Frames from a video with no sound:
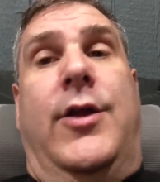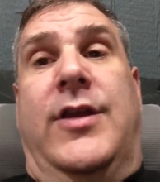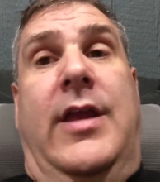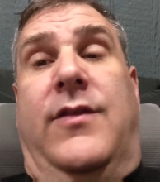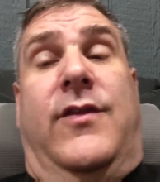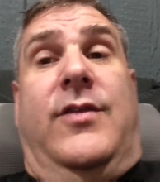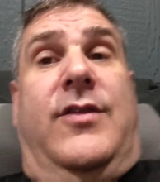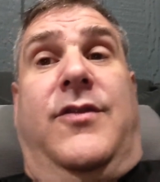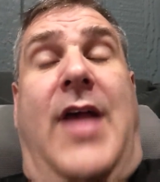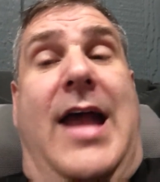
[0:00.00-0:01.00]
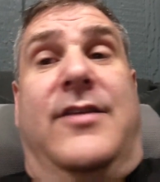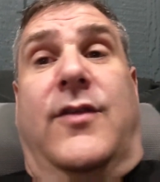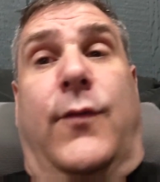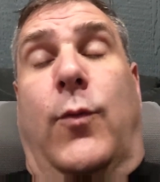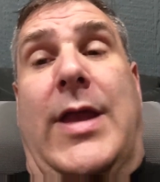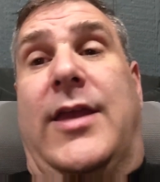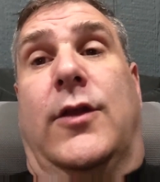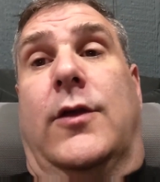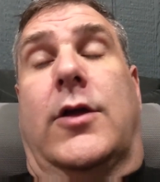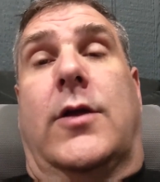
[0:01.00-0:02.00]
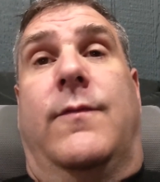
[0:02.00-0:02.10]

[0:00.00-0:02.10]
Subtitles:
And it's the size of a regular